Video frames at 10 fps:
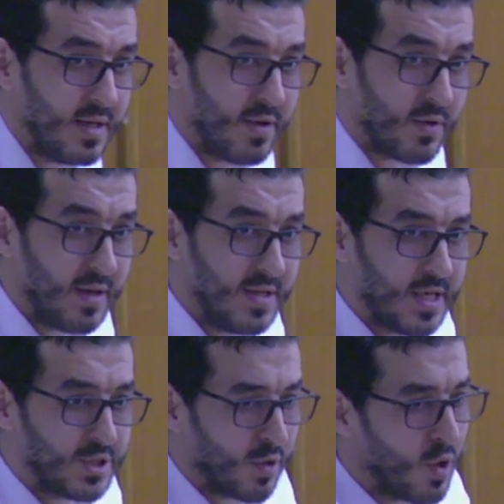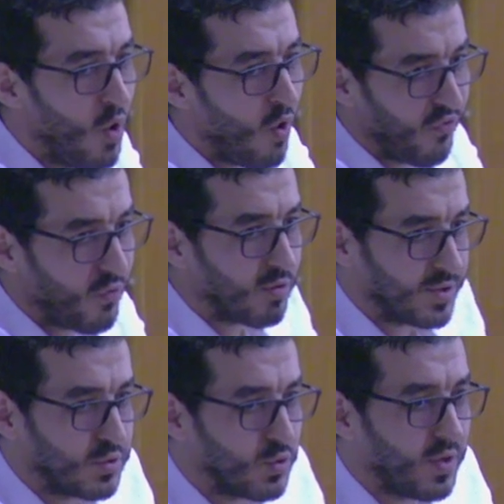organization, of
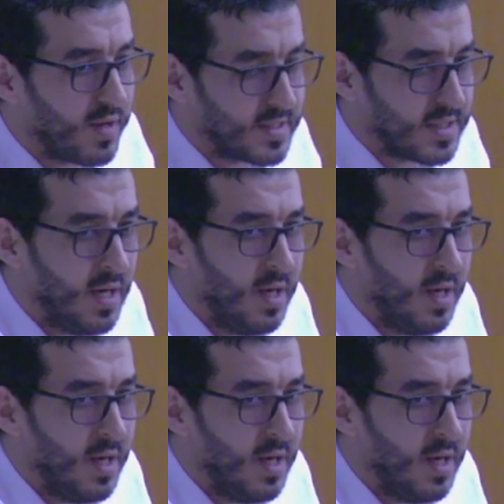course, to get